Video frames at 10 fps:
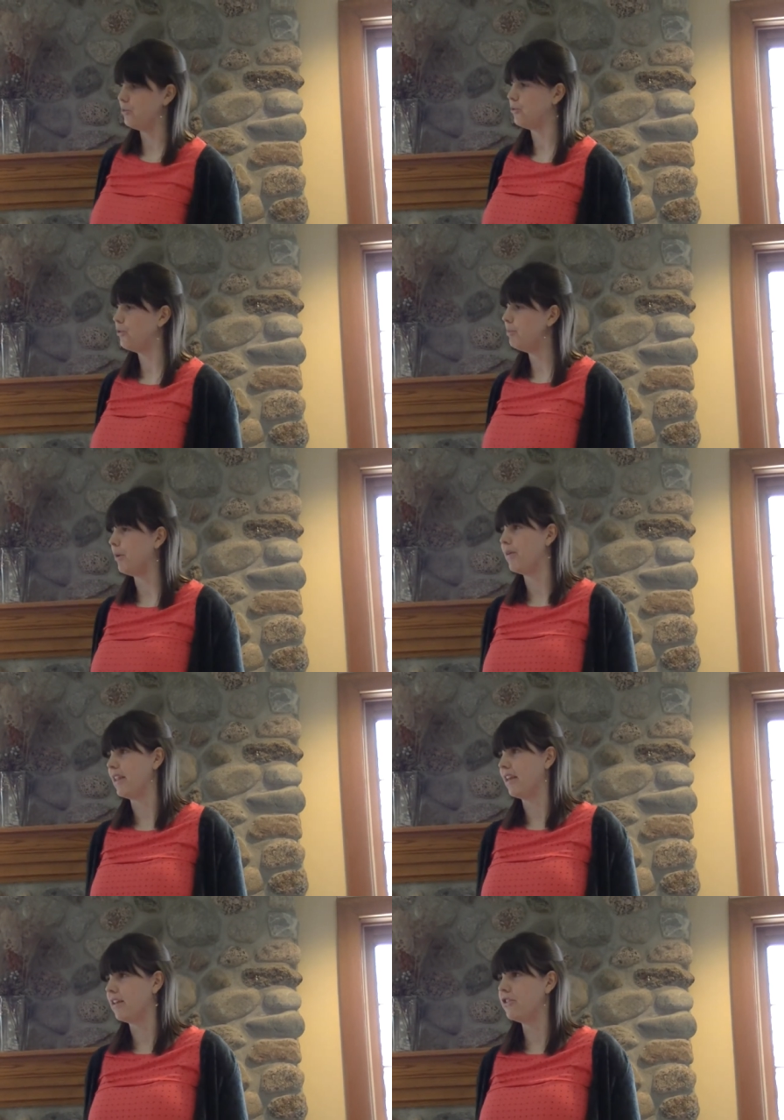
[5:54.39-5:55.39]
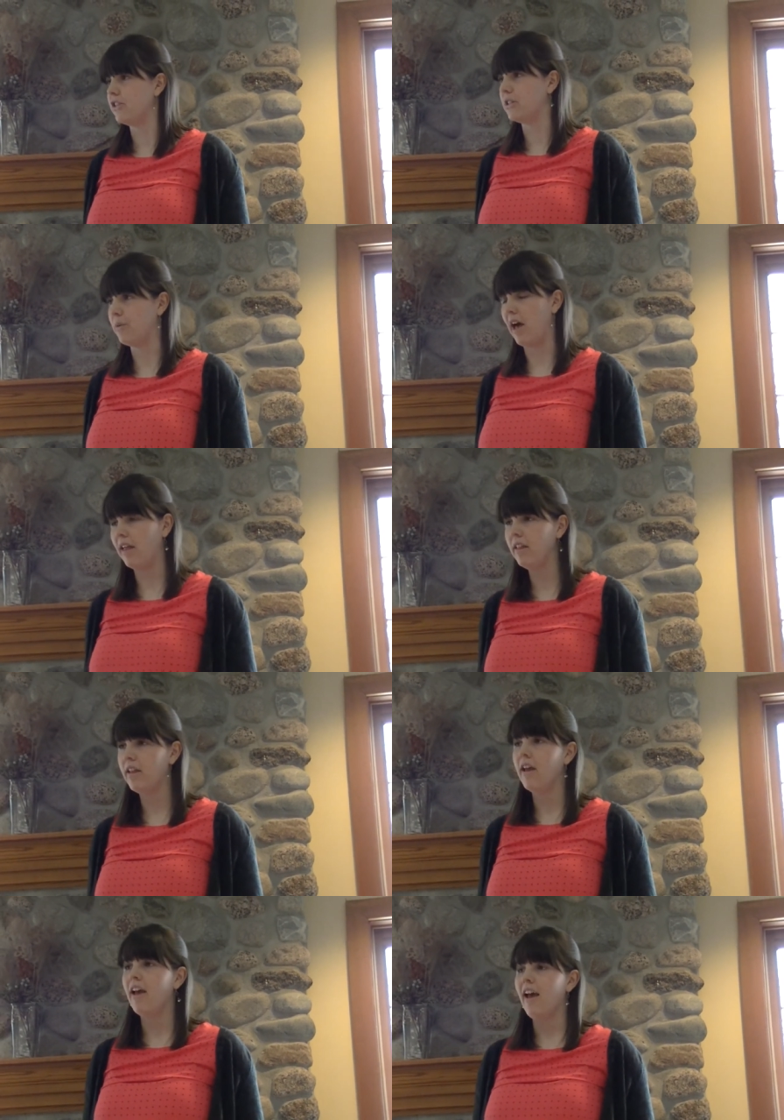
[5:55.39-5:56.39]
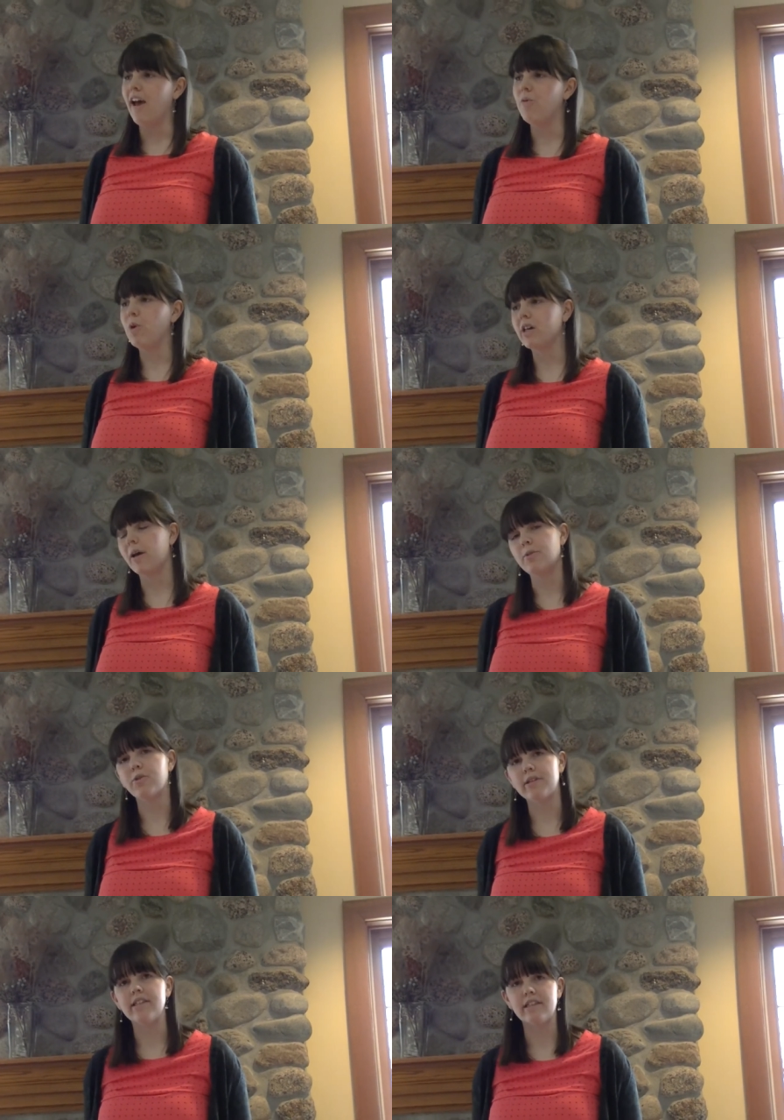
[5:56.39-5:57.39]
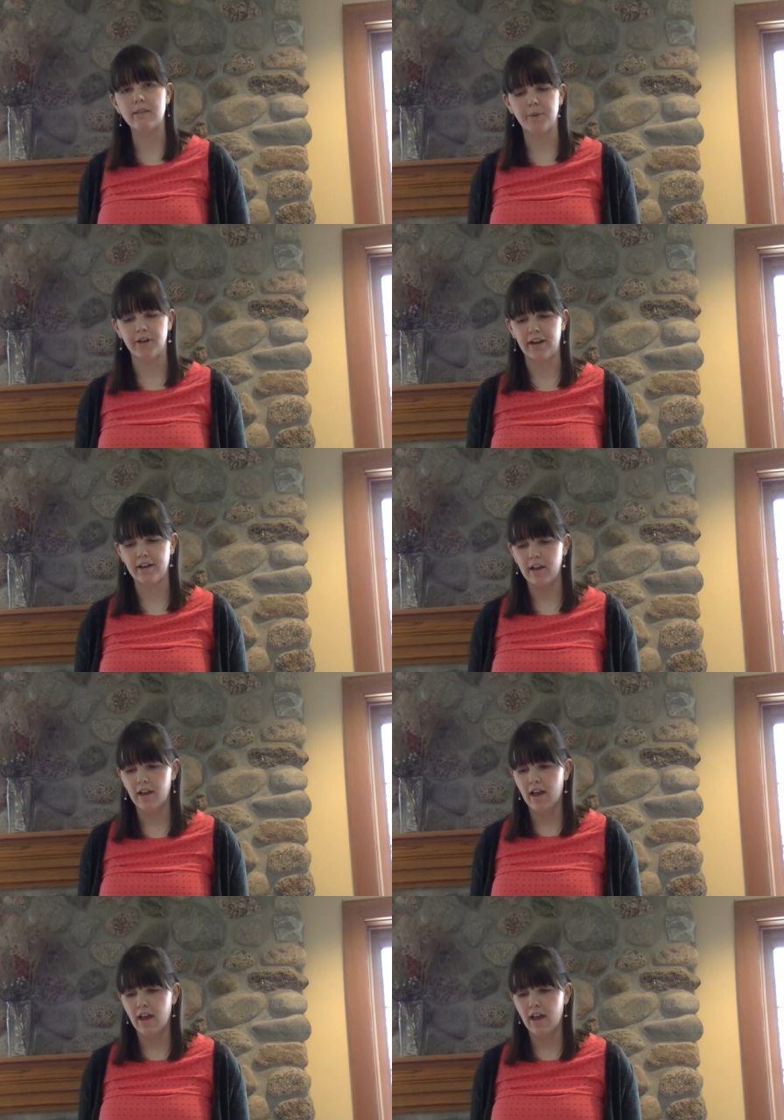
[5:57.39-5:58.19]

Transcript: school but with English as well uh, will come to us in this period.